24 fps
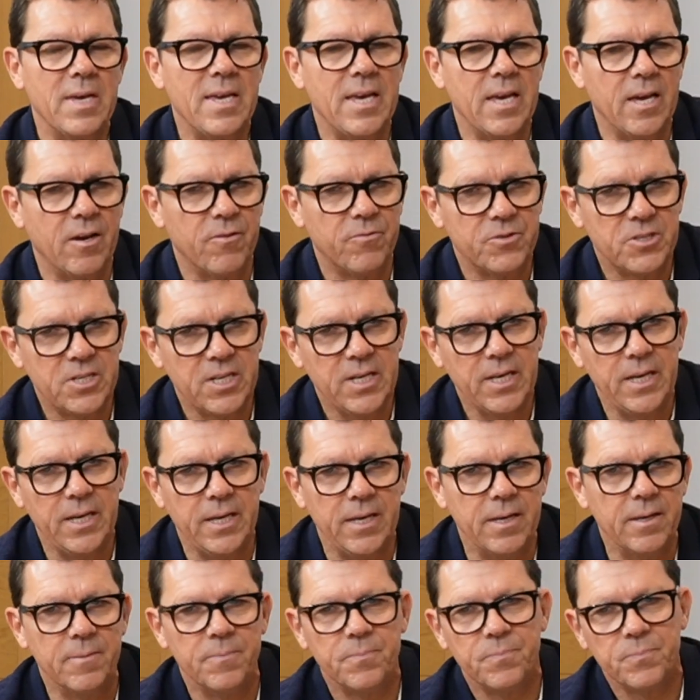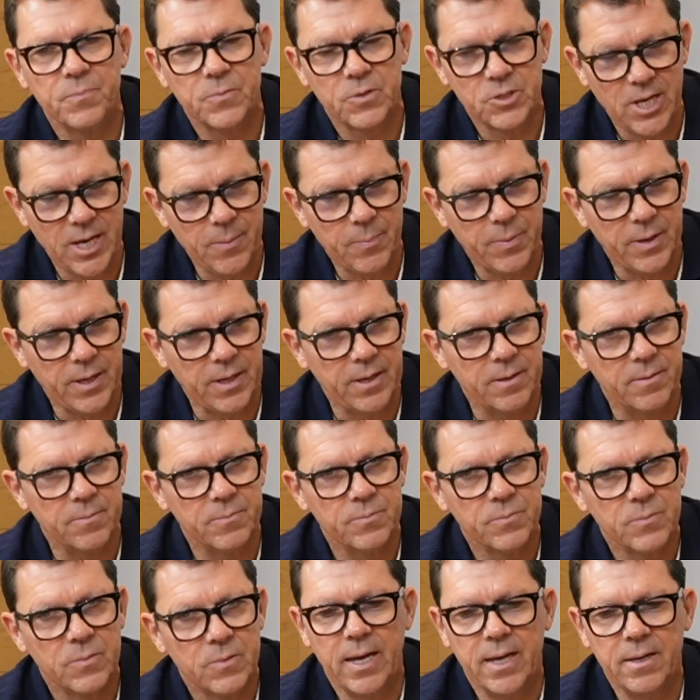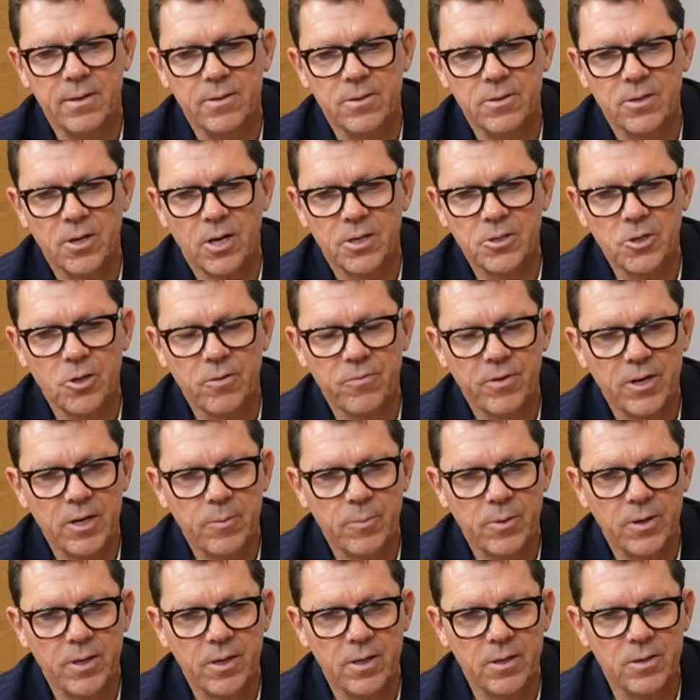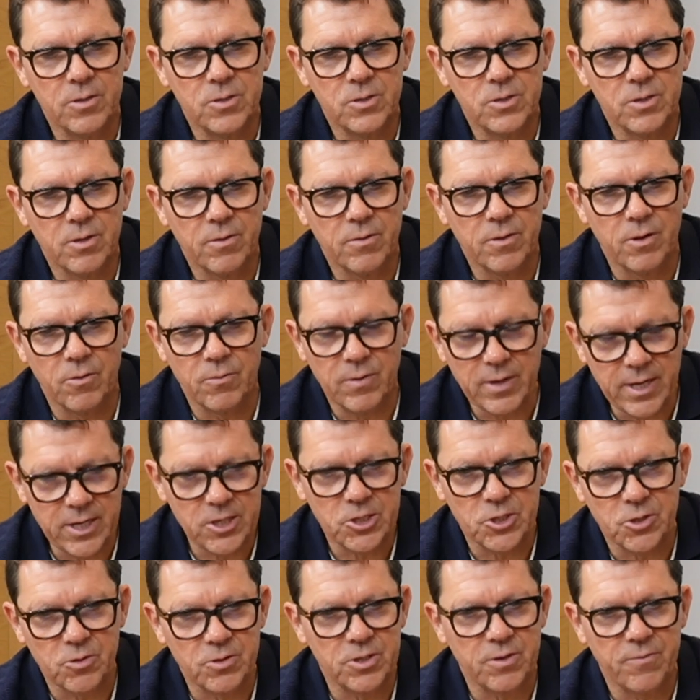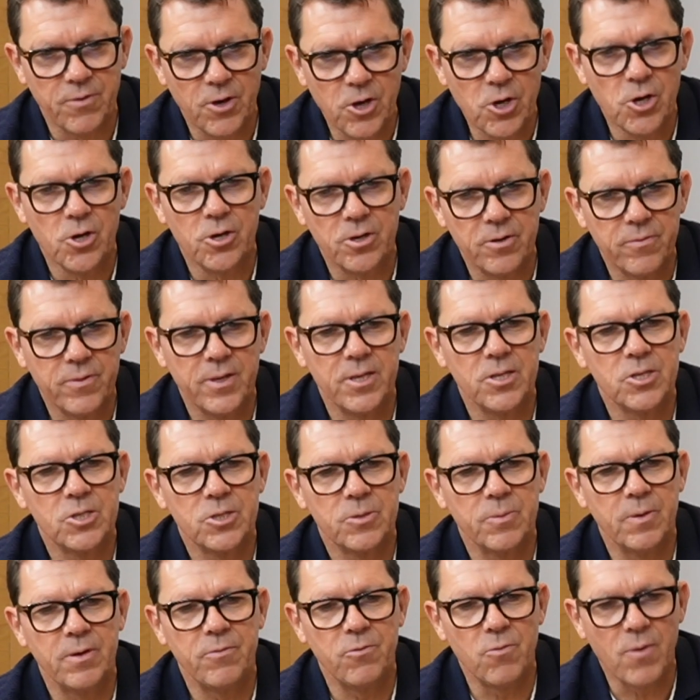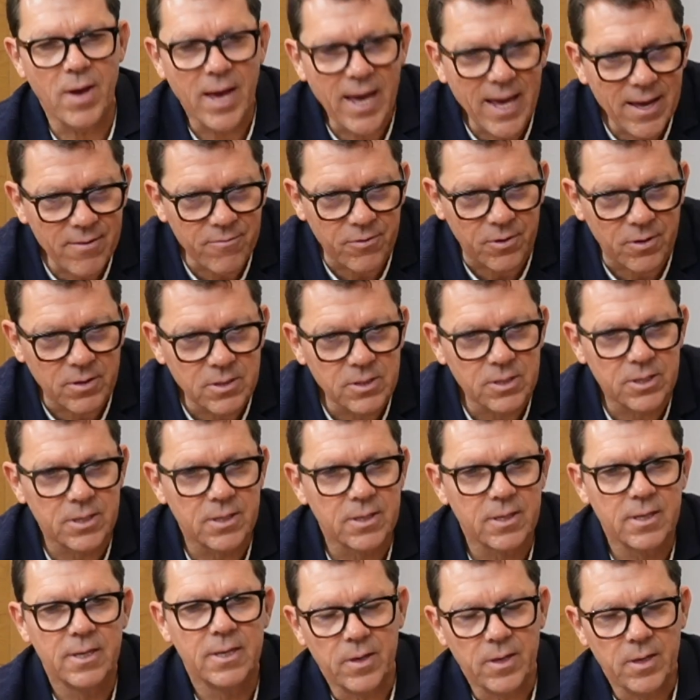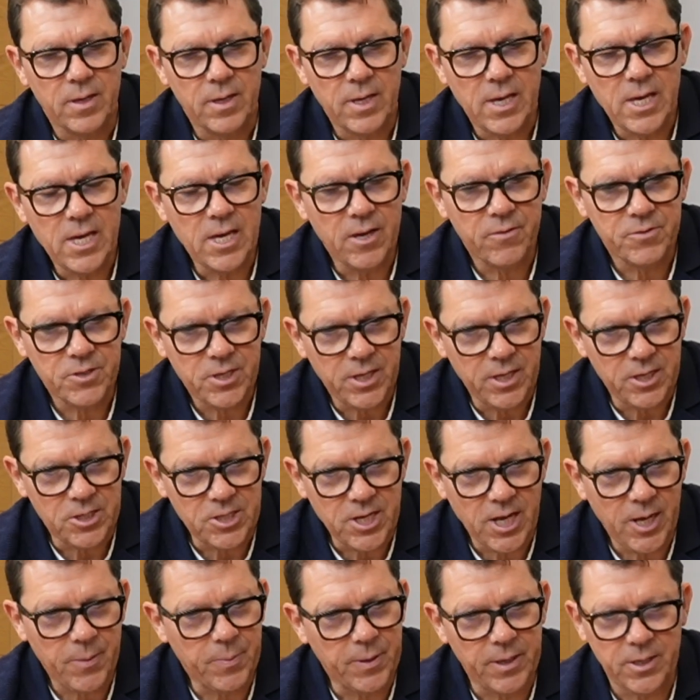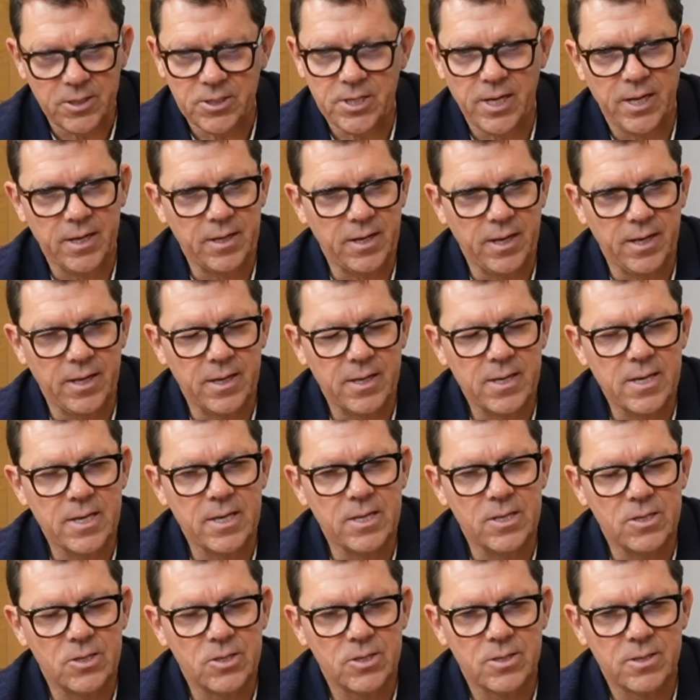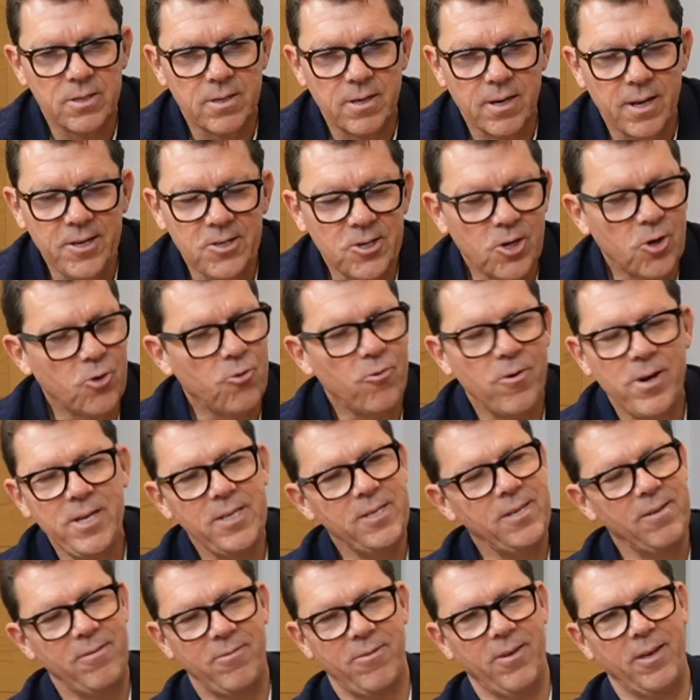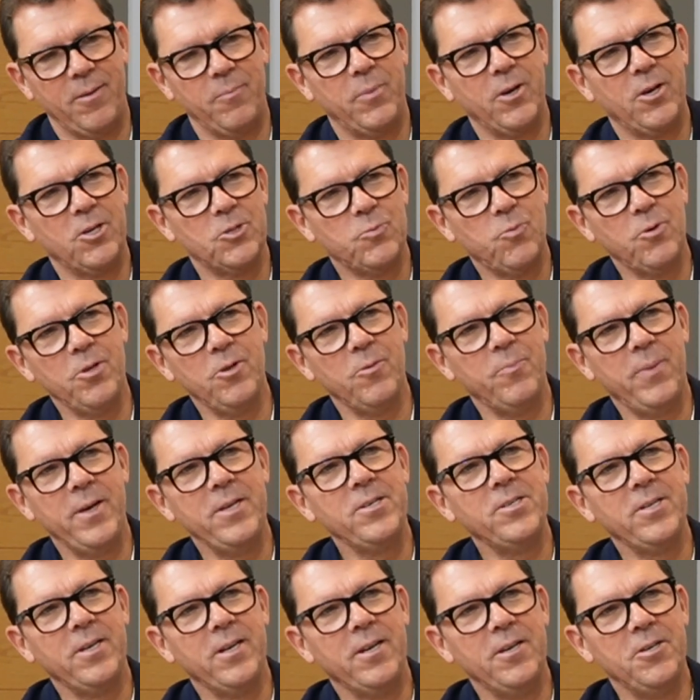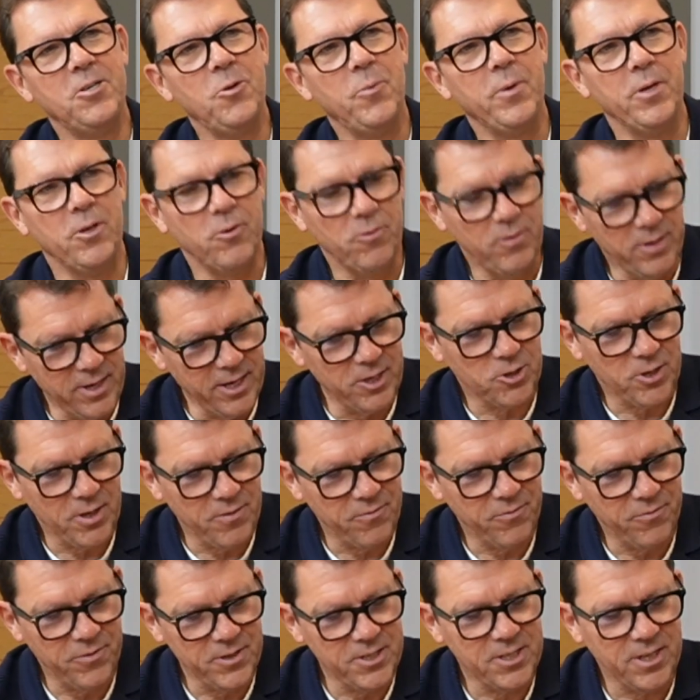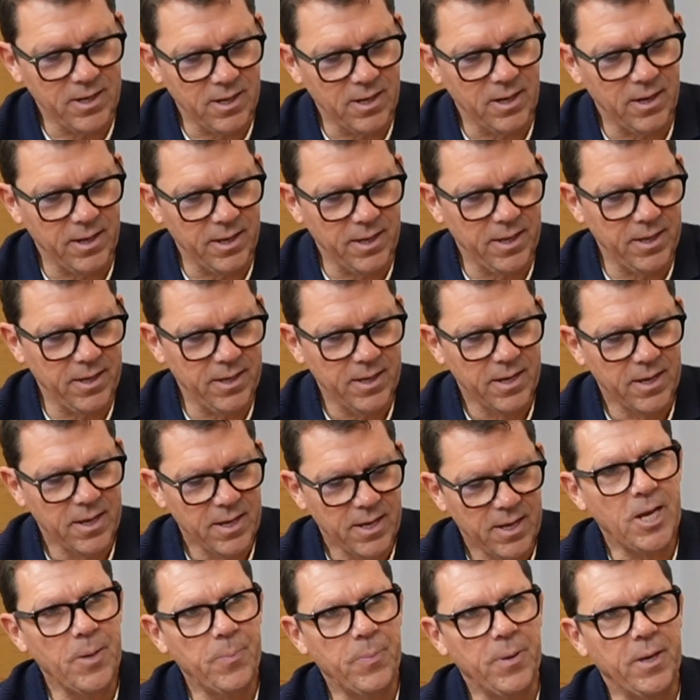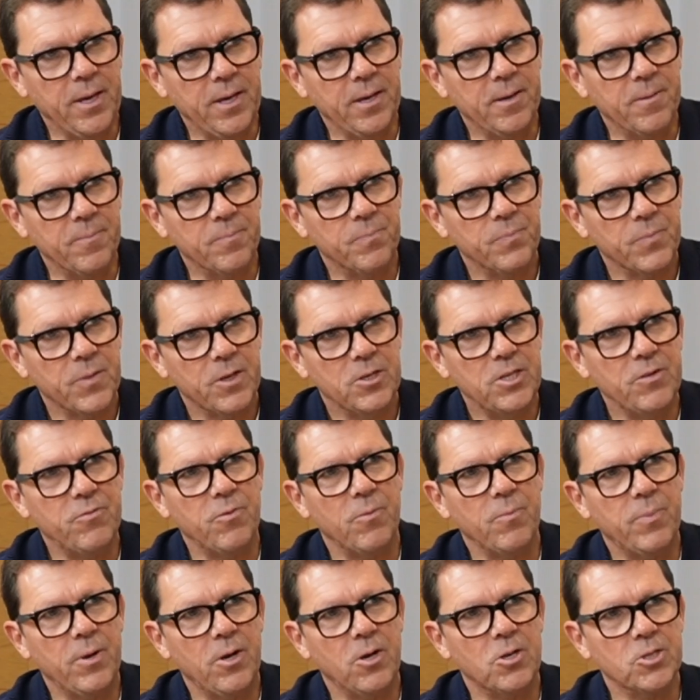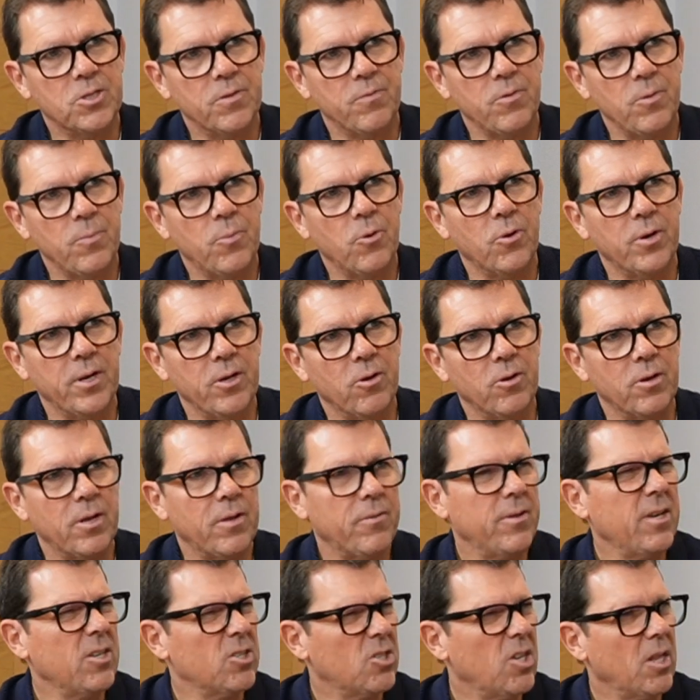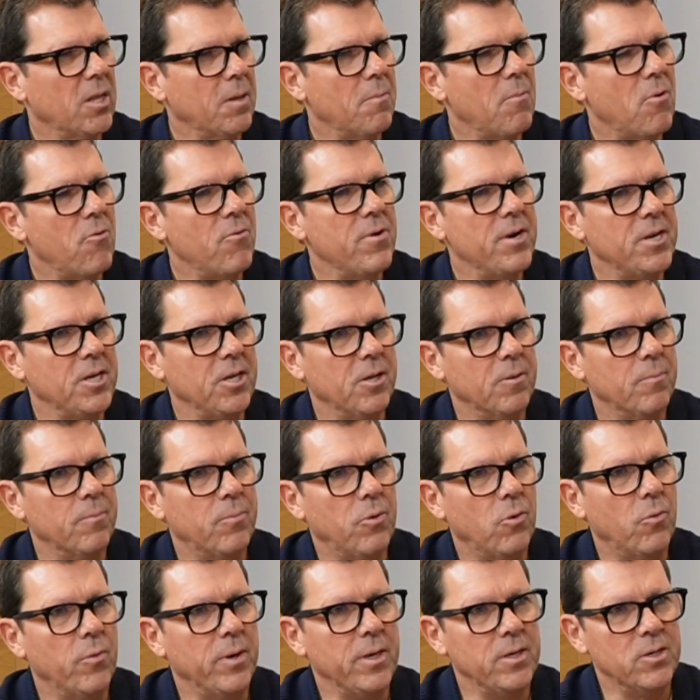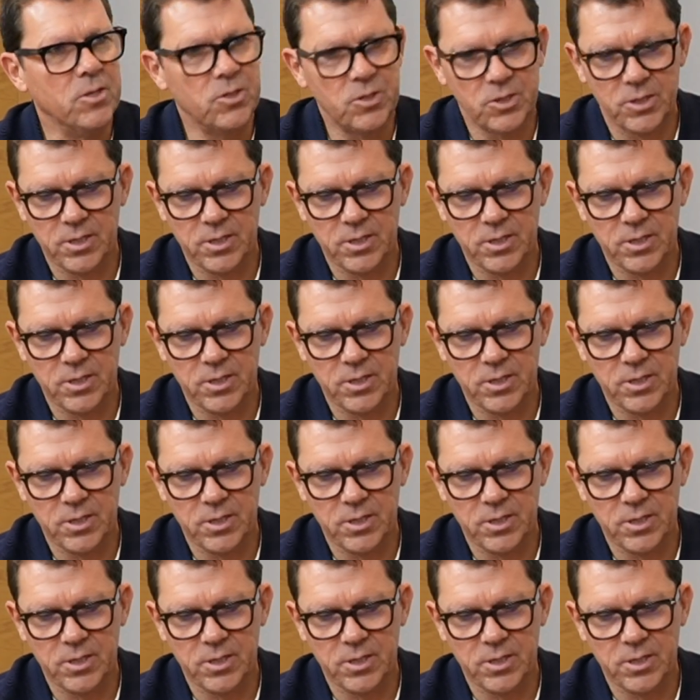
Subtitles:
EFT tapping, and I don't know if anybody the listeners have heard of this, but if you haven't, the EFT tapping technique it's a crazy thing, because what you're basically doing, you're literally physically tapping different parts of your body on, I think it's like the meridian points.